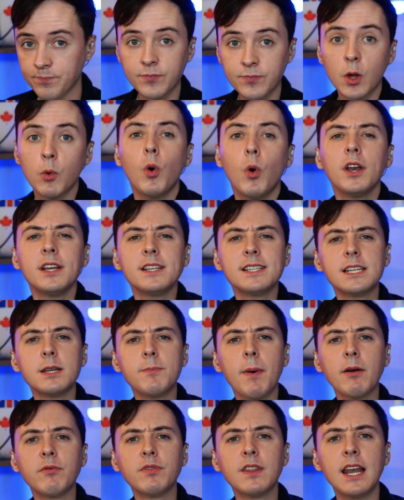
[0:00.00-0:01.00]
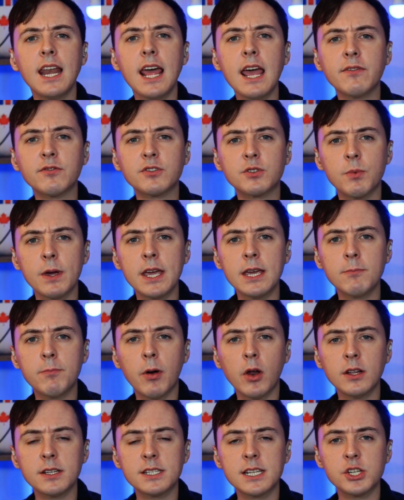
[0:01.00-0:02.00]
What is it about the left-wing
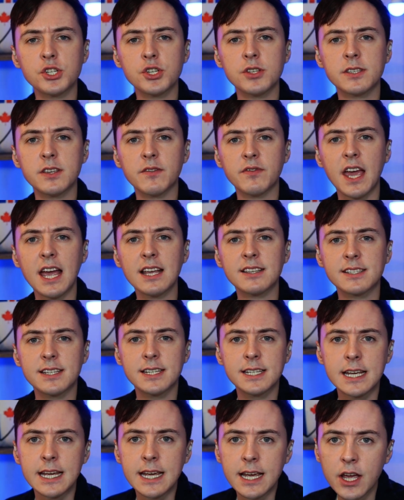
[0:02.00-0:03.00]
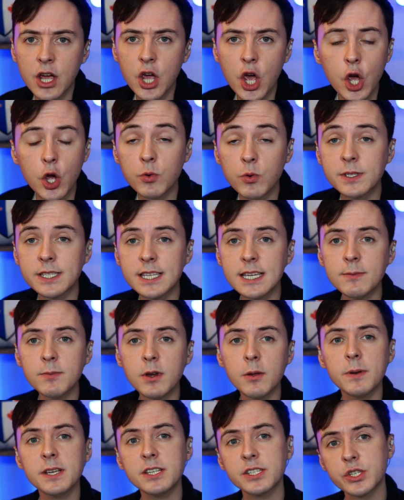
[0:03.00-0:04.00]
politicians of yesterday who seem
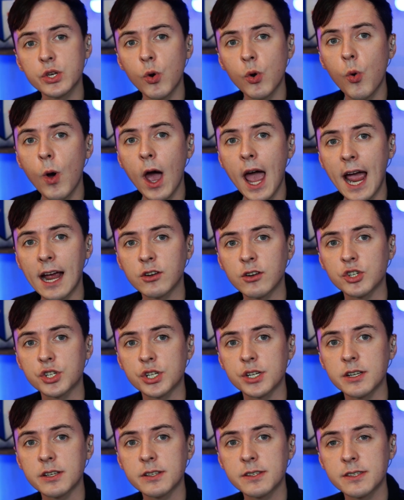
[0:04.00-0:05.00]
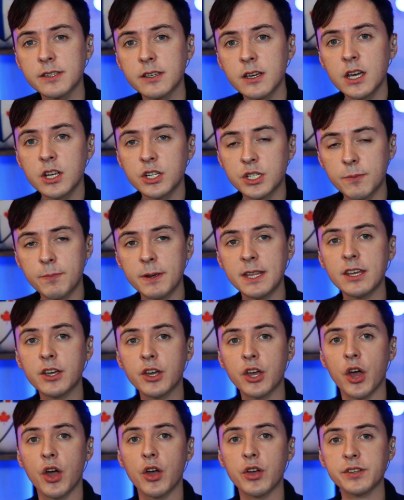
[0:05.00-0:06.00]
to be so anxious to be the
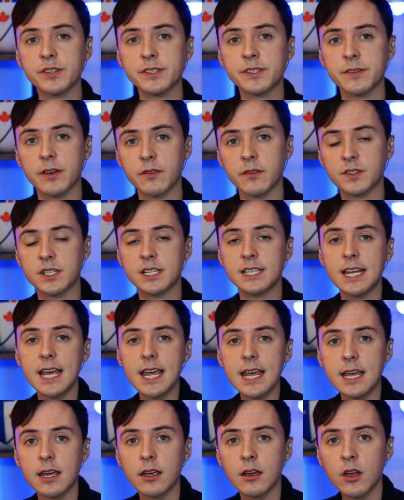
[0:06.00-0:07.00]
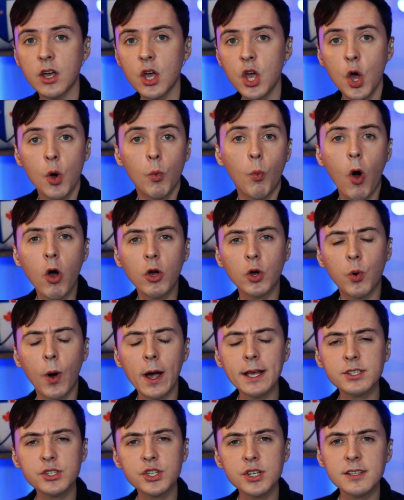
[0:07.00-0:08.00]
curse of today? What
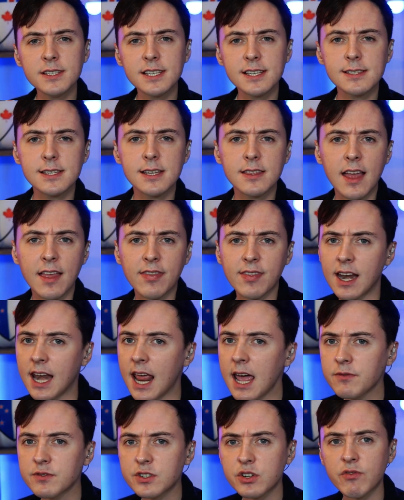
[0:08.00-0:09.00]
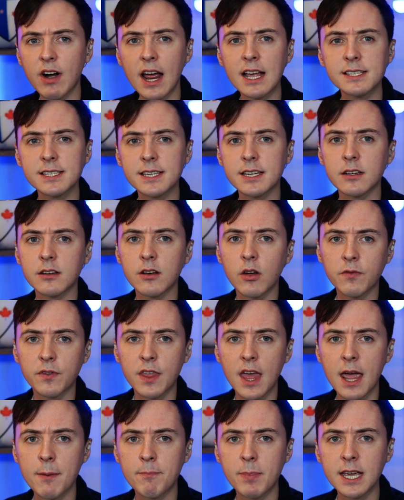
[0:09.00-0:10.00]
questions is it that the left are asking of
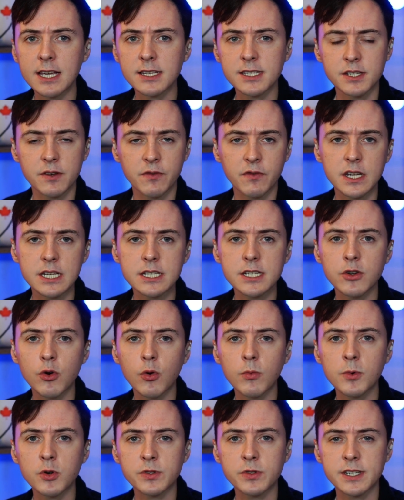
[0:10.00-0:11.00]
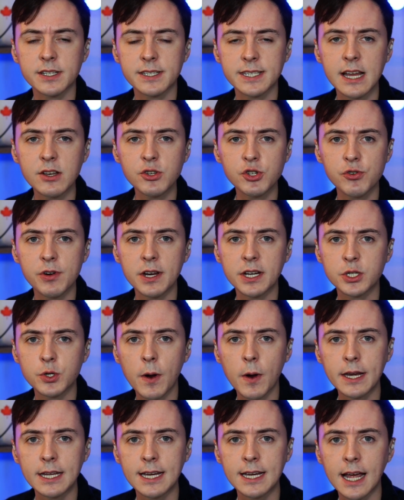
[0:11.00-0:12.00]
their biggest defeat in almost a century in
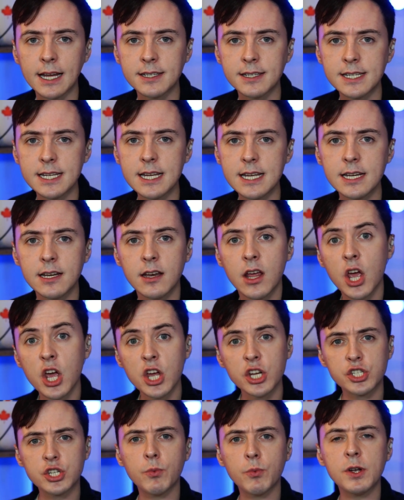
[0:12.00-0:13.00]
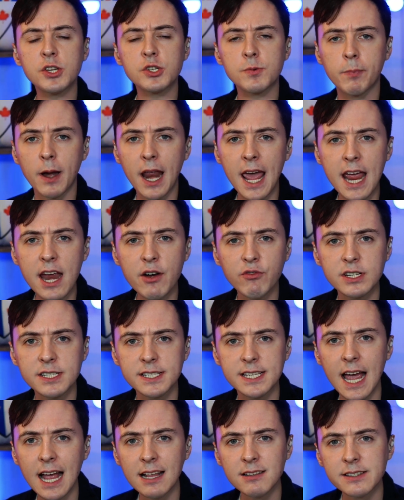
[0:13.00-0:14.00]
2019, to which Blair is
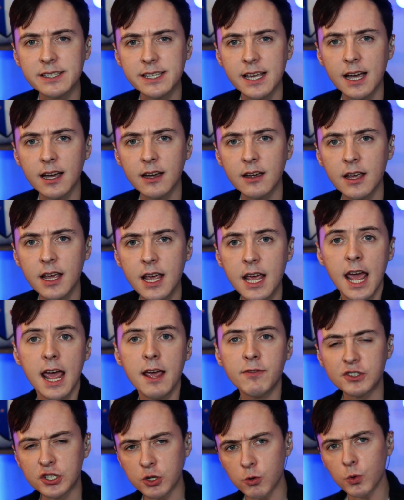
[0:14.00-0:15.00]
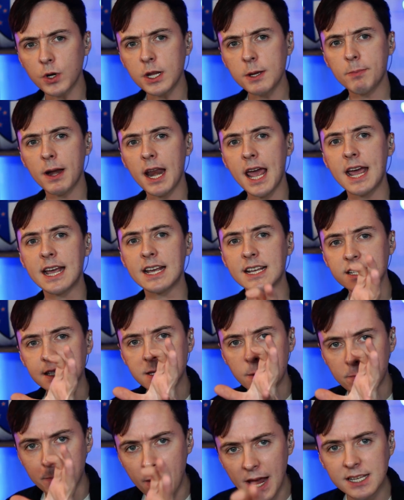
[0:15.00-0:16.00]
the answer? If Tony Blair is
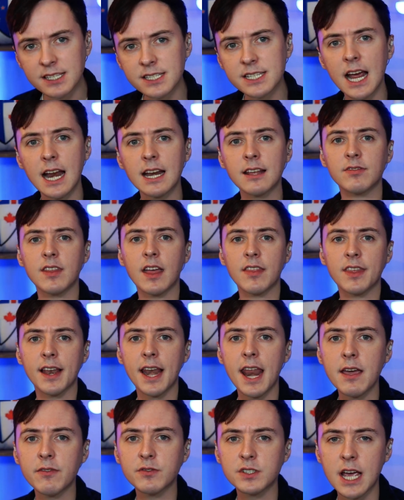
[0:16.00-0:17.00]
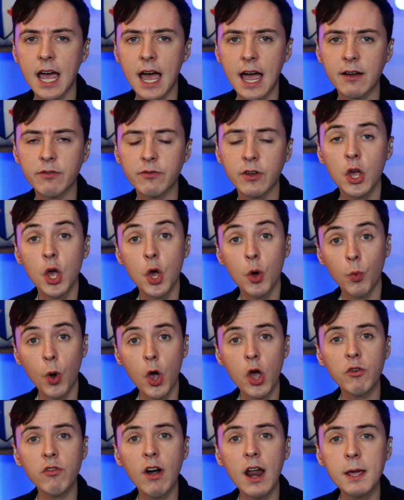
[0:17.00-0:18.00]
the best talent that the left have,
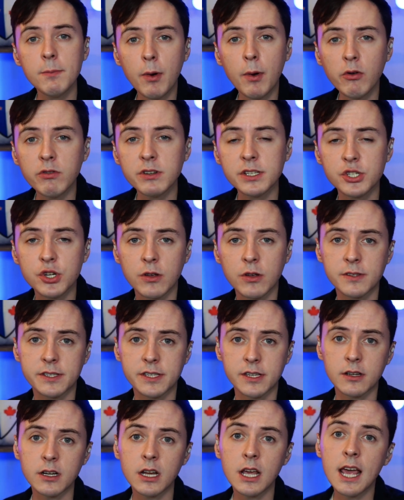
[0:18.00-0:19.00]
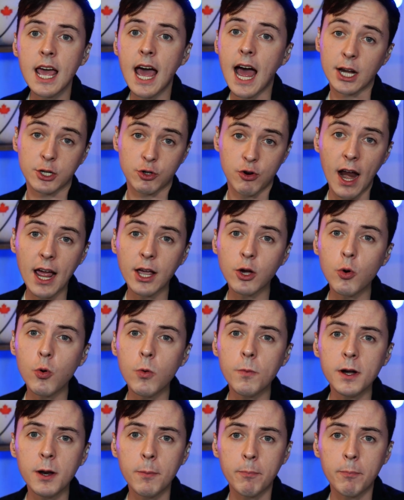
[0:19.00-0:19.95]
were I Boris Johnson, I'd crack open a